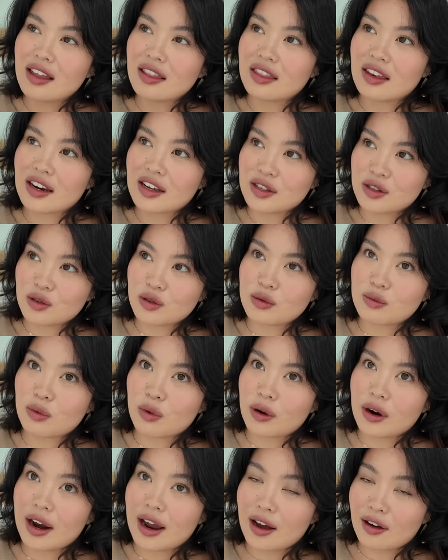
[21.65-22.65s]
that I do
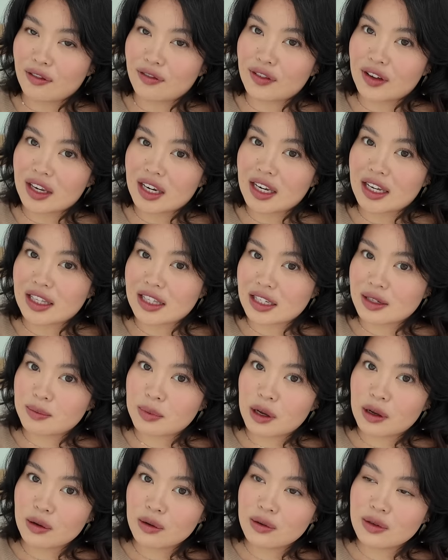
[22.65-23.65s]
more outfit
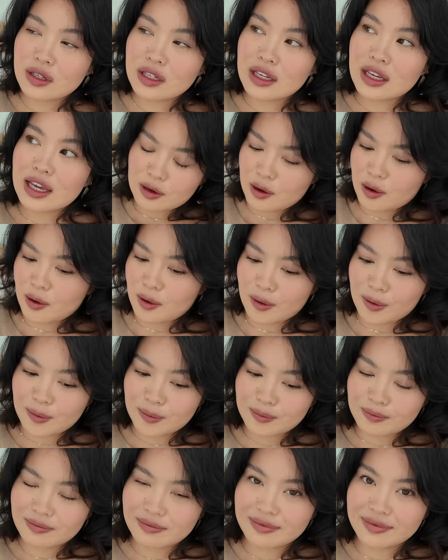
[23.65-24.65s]
inspos
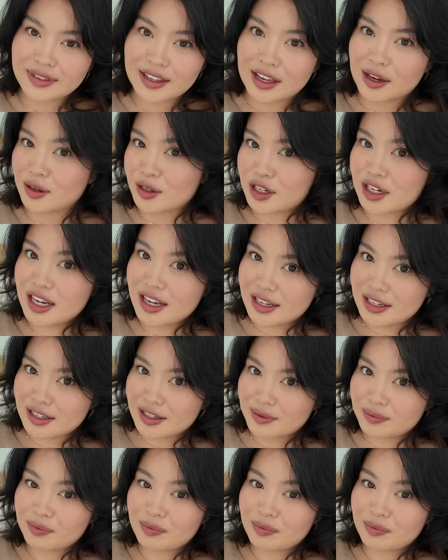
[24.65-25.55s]
so here she is.